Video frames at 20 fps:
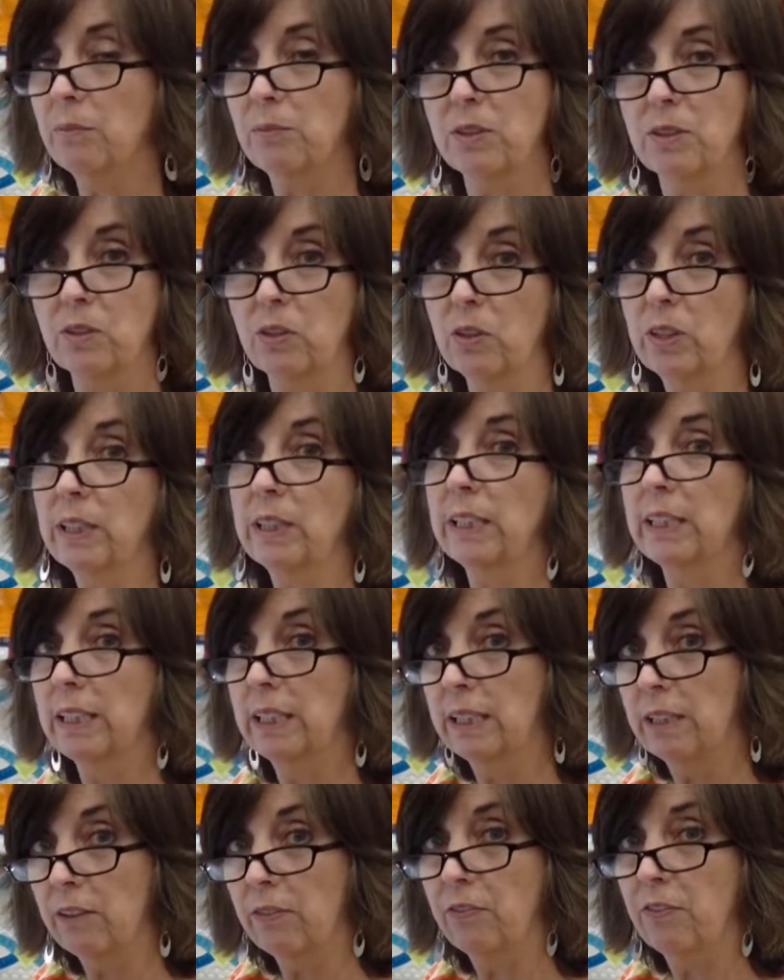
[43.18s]
I'm just gonna
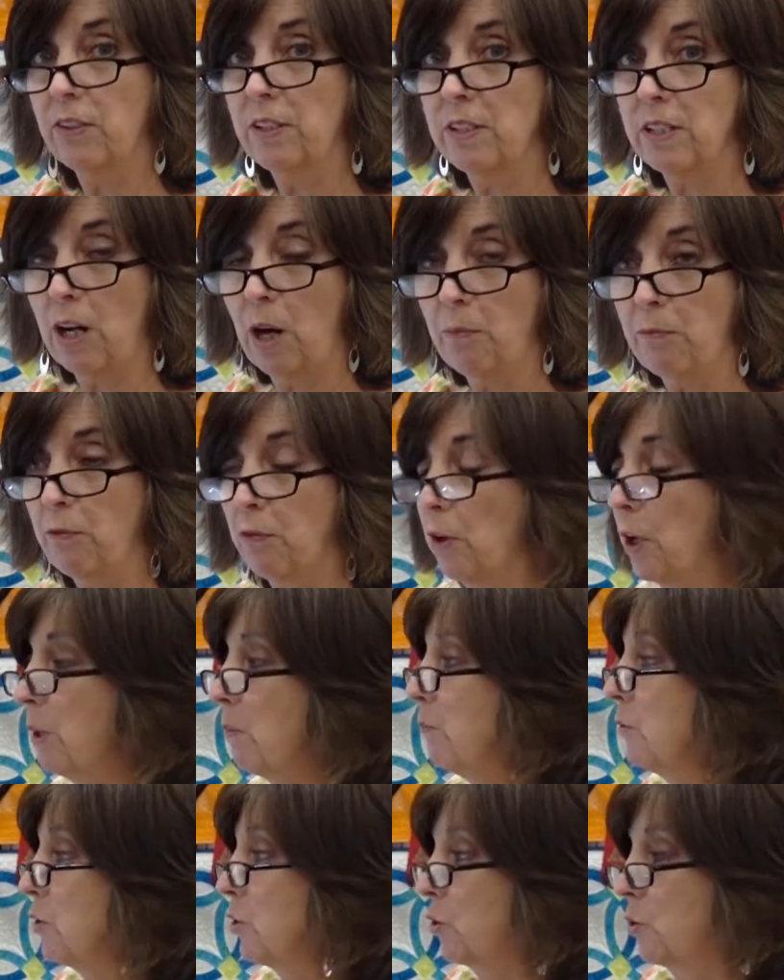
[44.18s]
lift the top
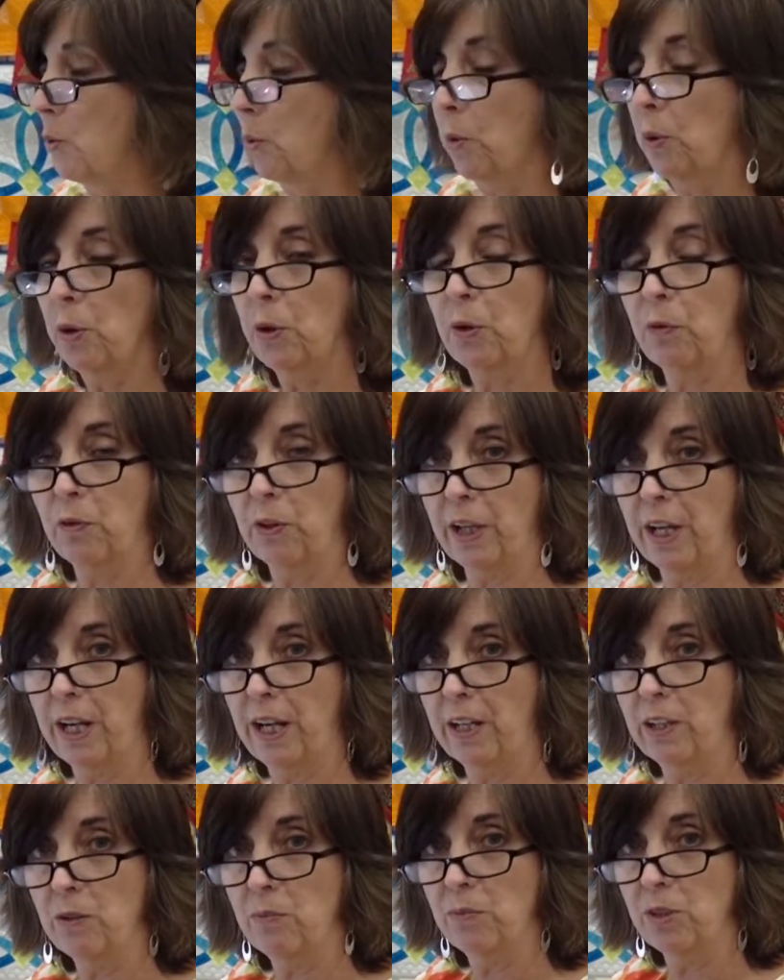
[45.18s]
frame, store it over the
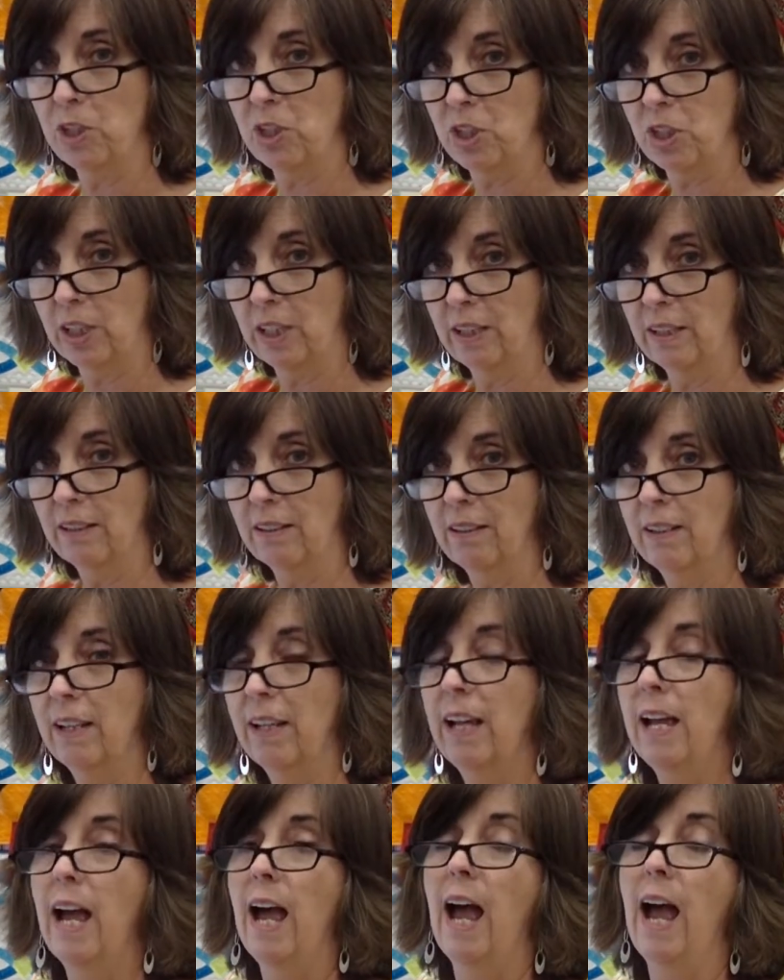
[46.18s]
head of the machine
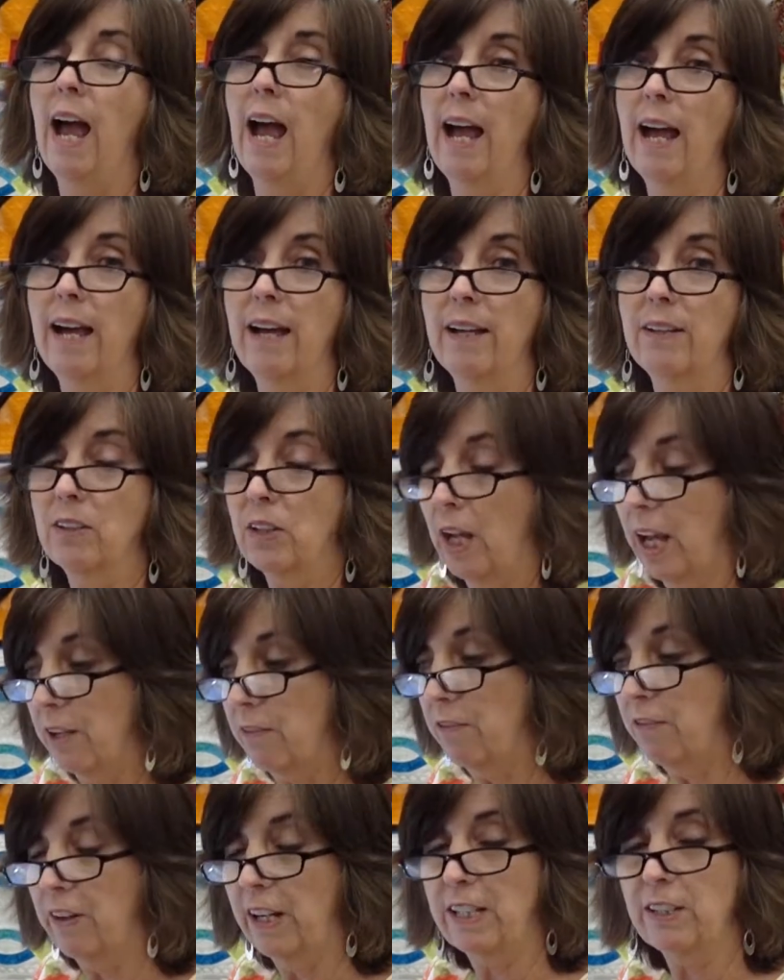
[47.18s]
and
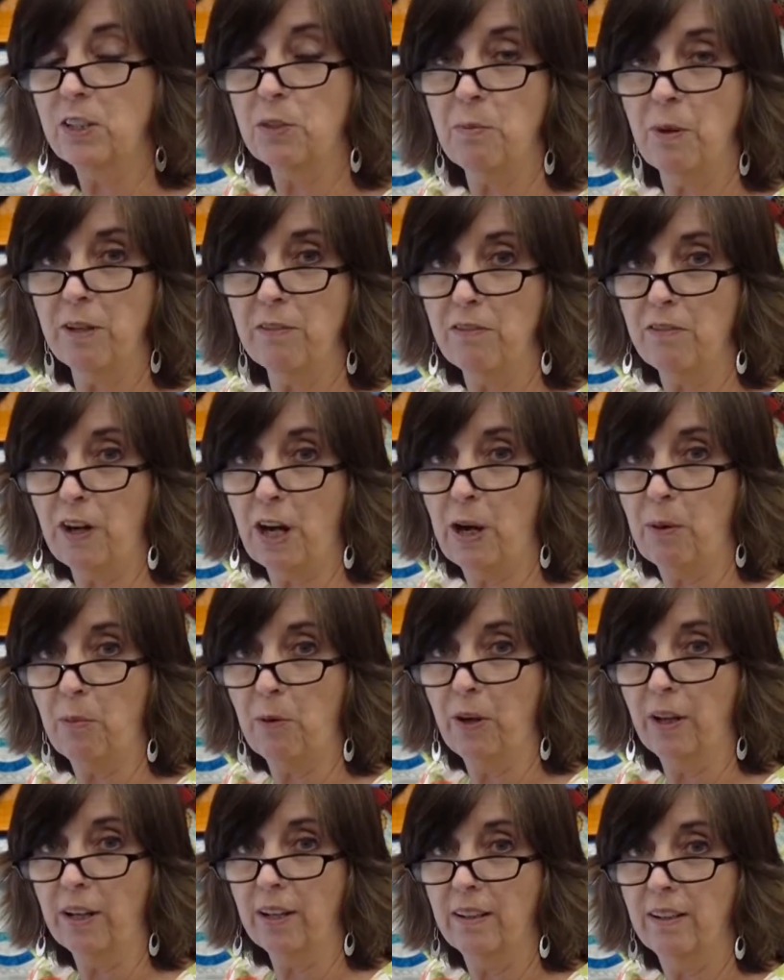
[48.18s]
advance my
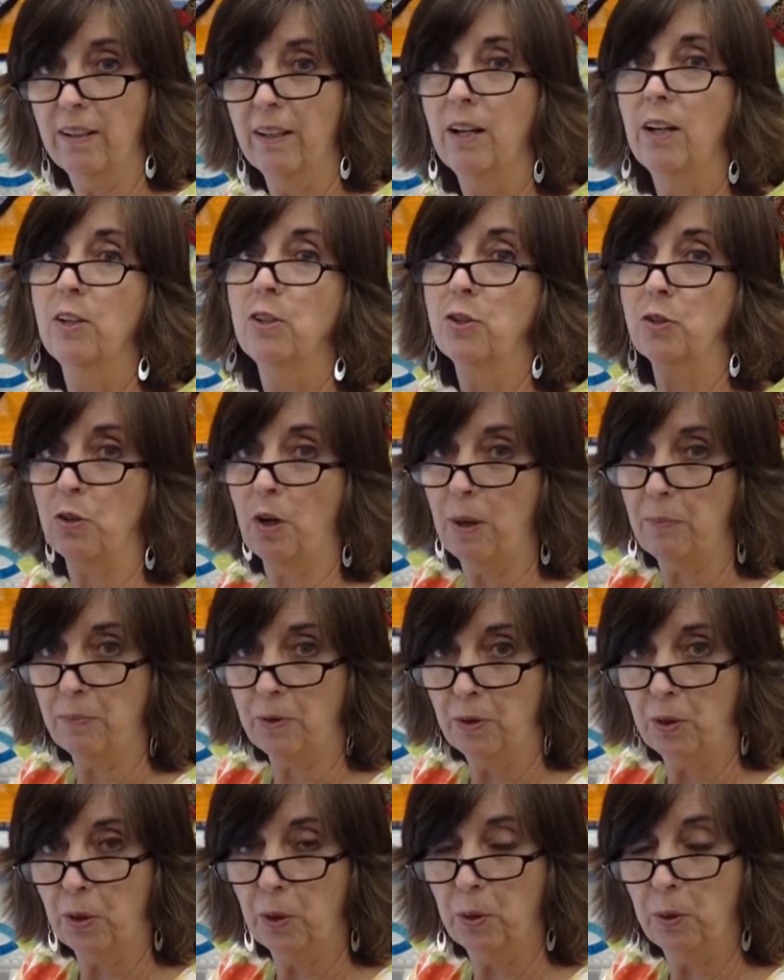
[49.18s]
fabric, drop
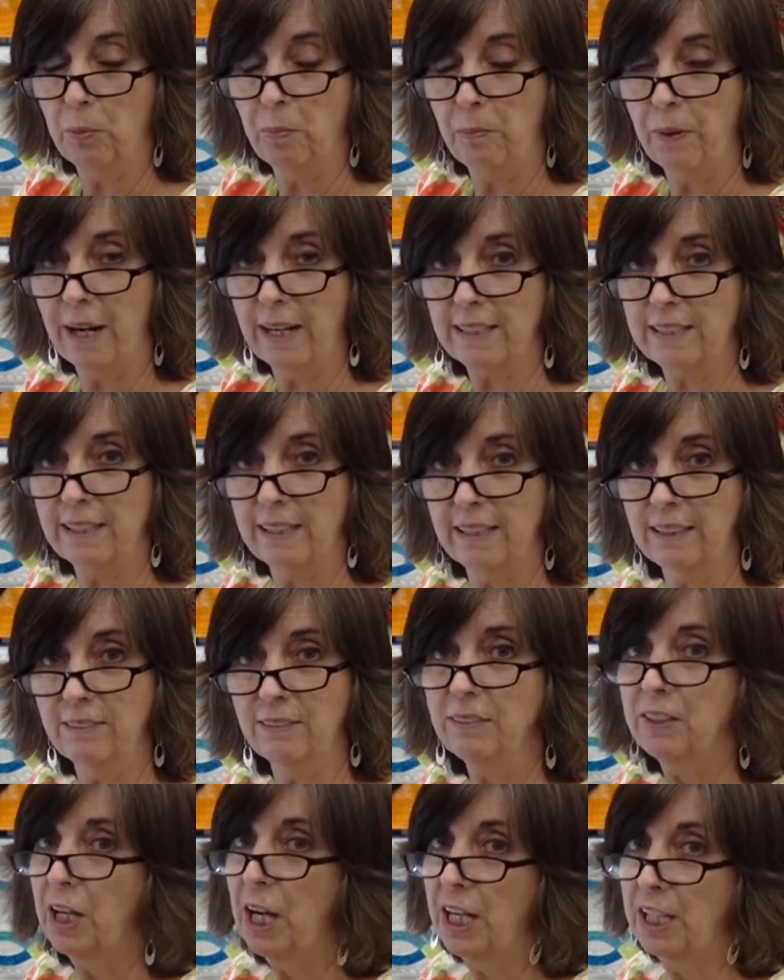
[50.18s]
the hoop back down
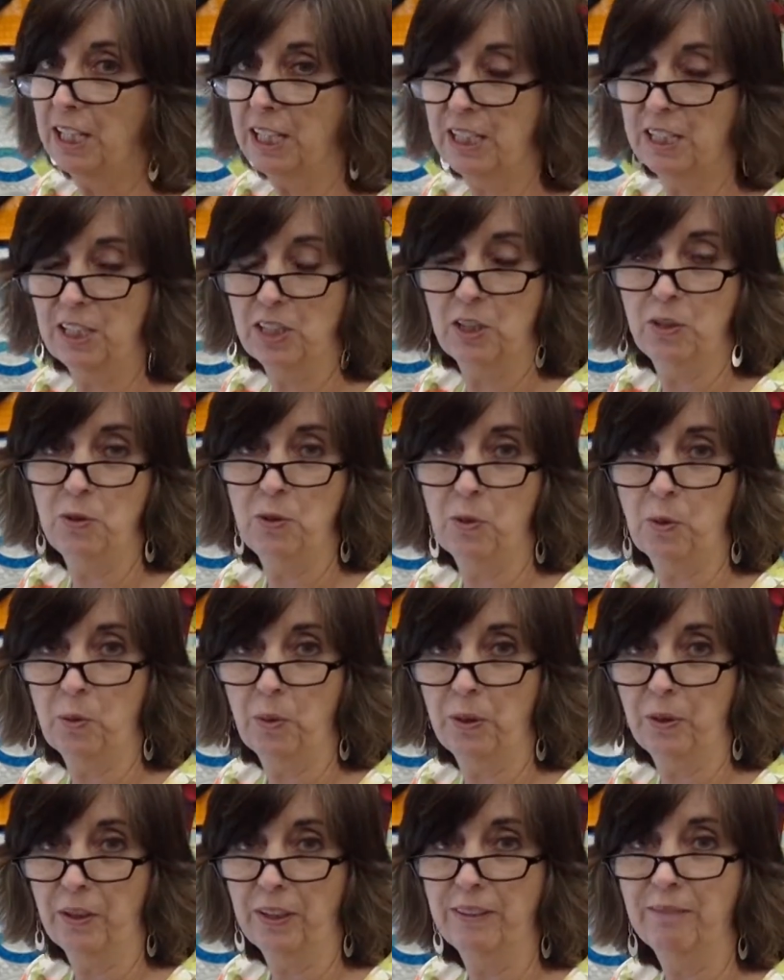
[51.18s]
and continue
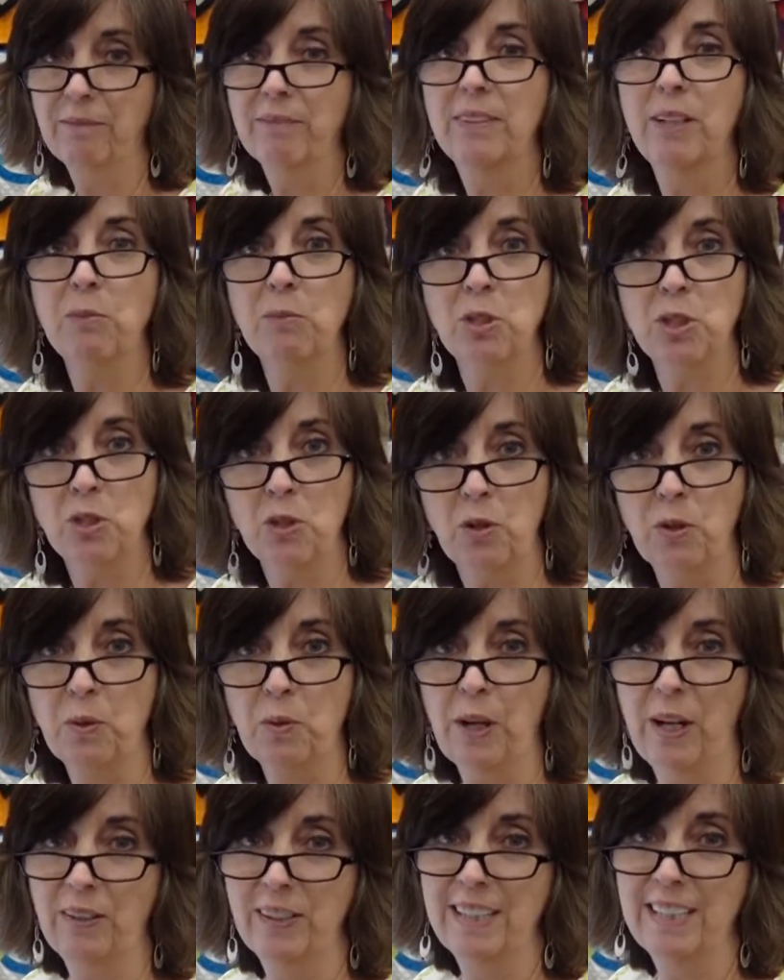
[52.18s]
quilting. Let me show
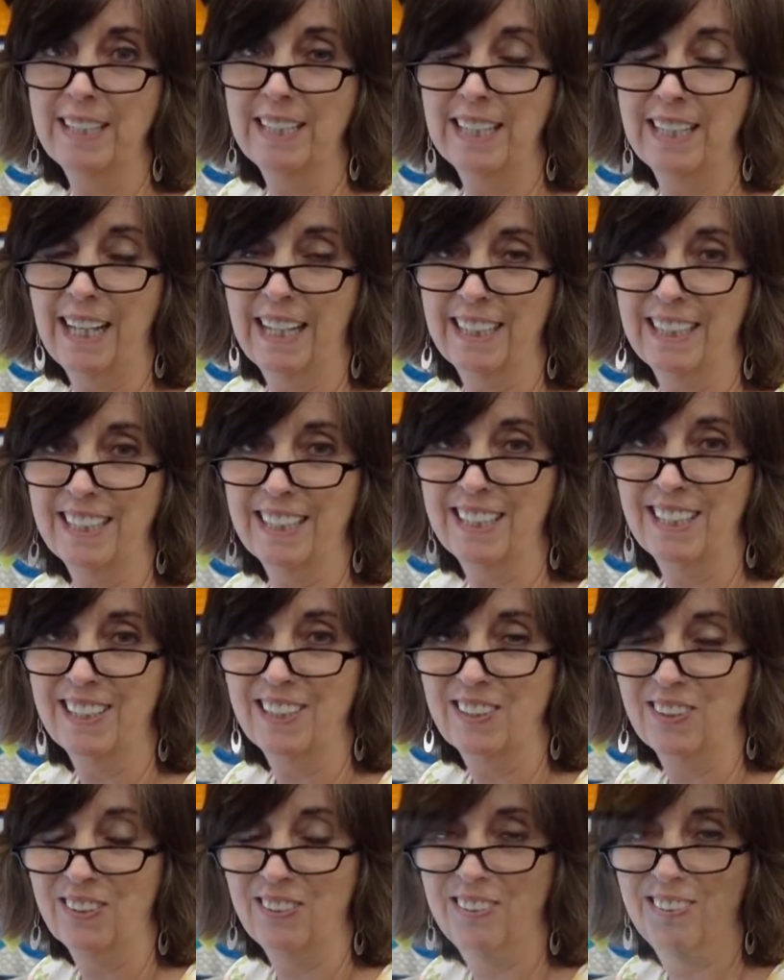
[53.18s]
you how easy that is
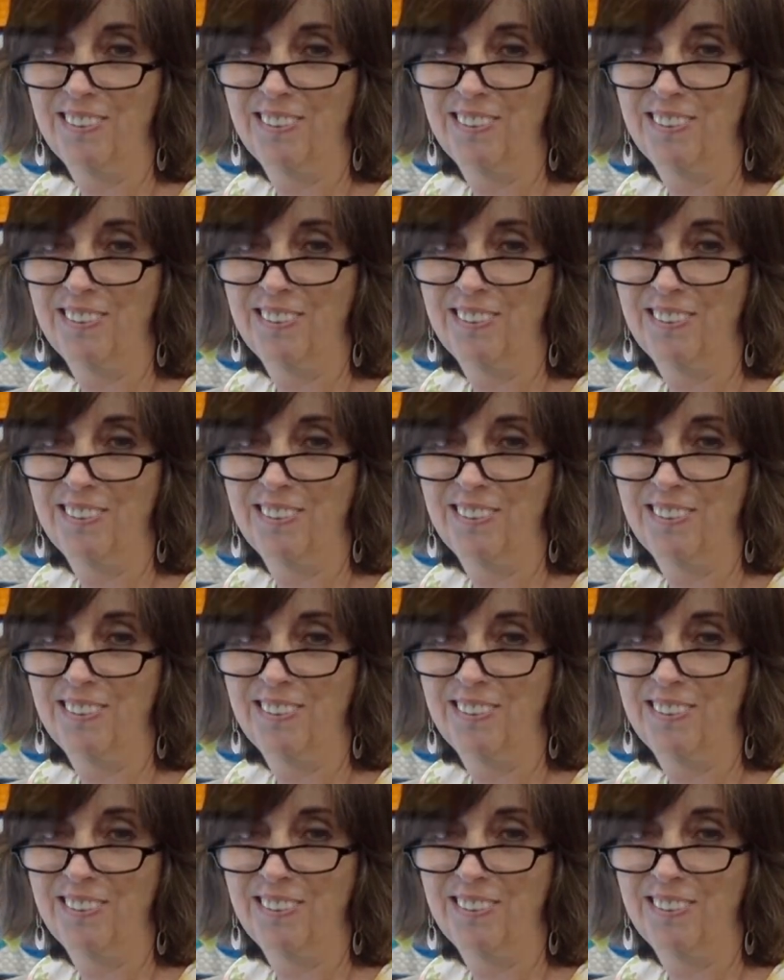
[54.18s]
to do.